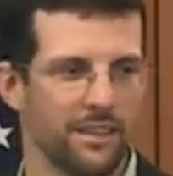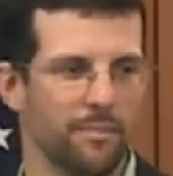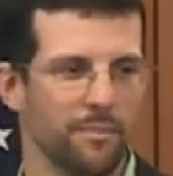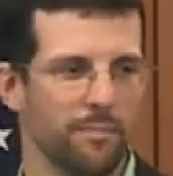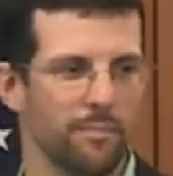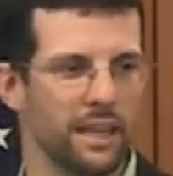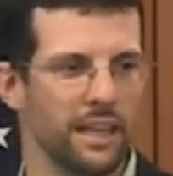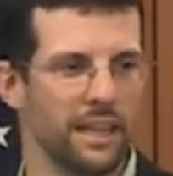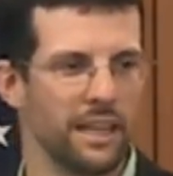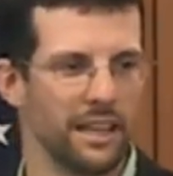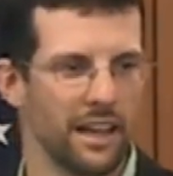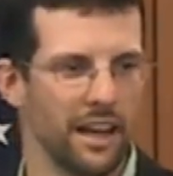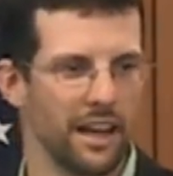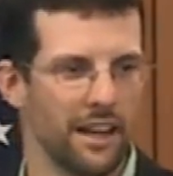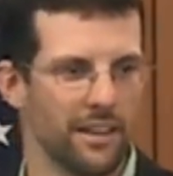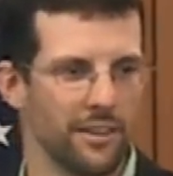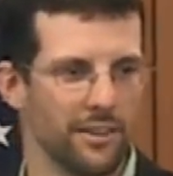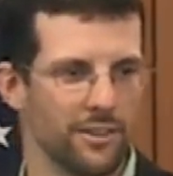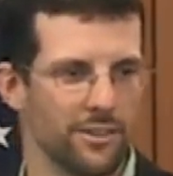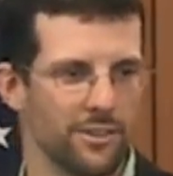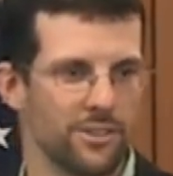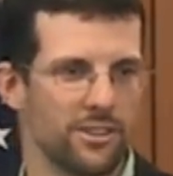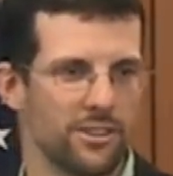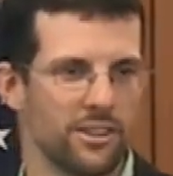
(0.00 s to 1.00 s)
many
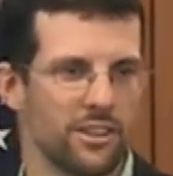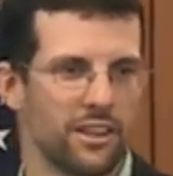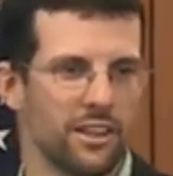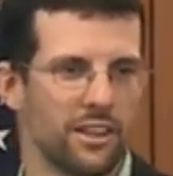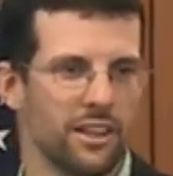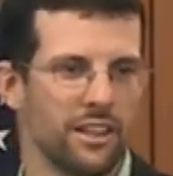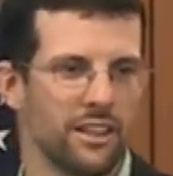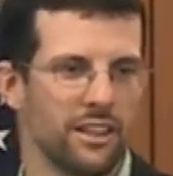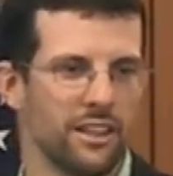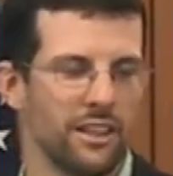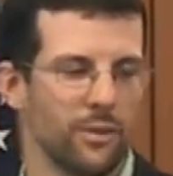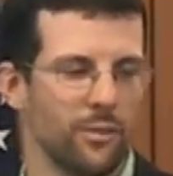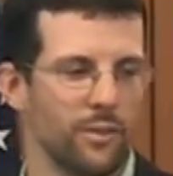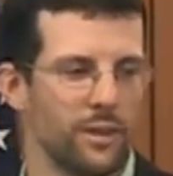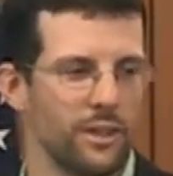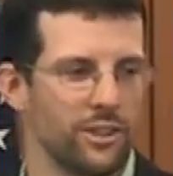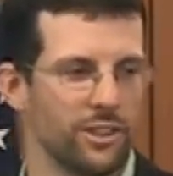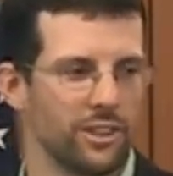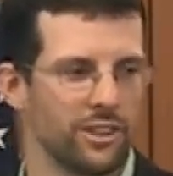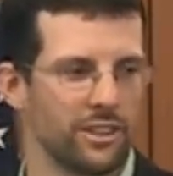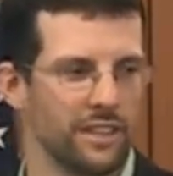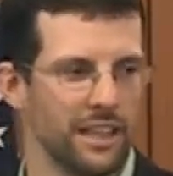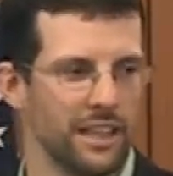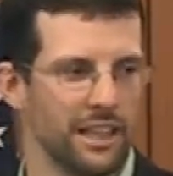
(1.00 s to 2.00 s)
others that we
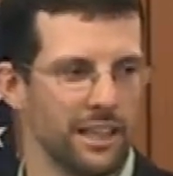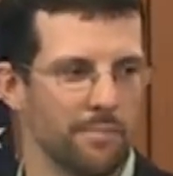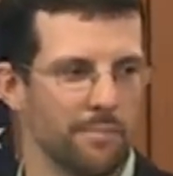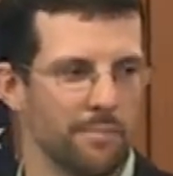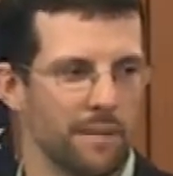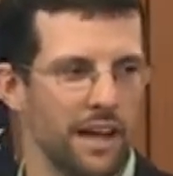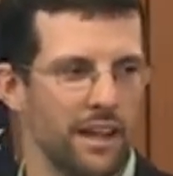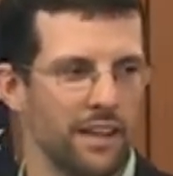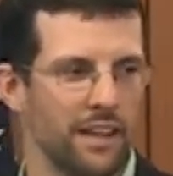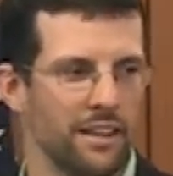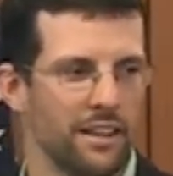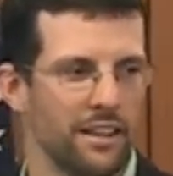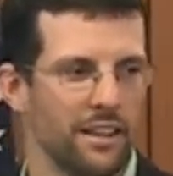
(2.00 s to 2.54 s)
should think about.